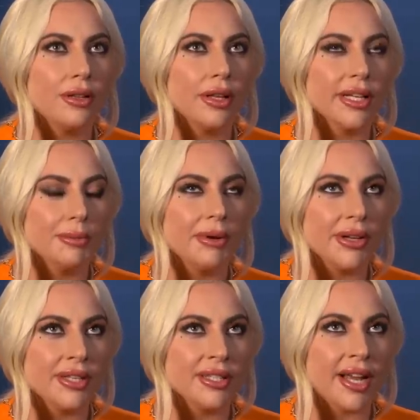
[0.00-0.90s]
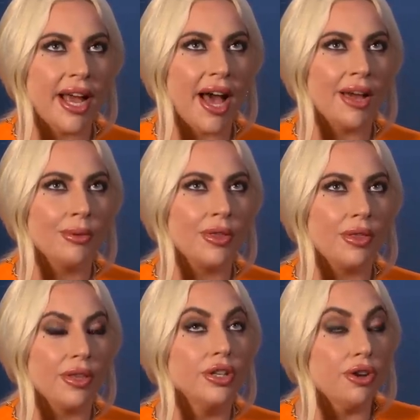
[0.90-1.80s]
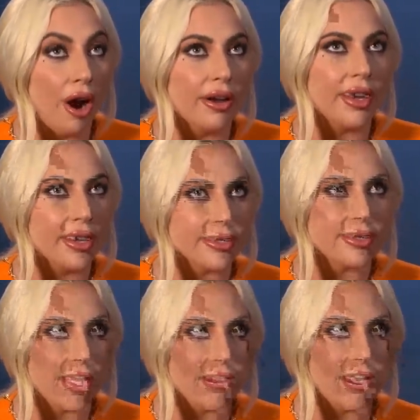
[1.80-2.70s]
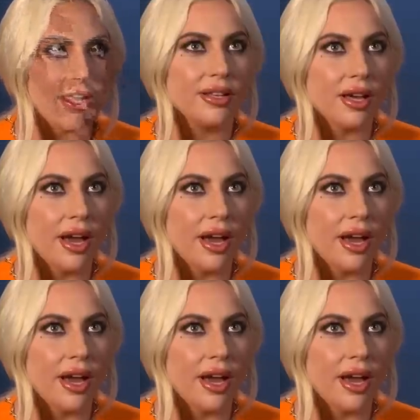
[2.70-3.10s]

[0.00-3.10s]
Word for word: experiences I had with the darkest scene that I,